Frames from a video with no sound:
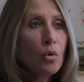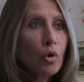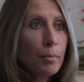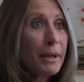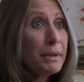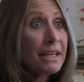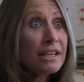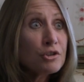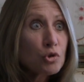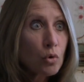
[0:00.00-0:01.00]
or maybe
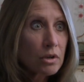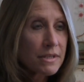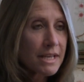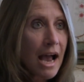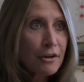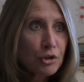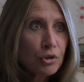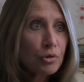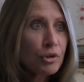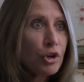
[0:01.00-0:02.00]
indoor
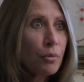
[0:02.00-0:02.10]
soccer,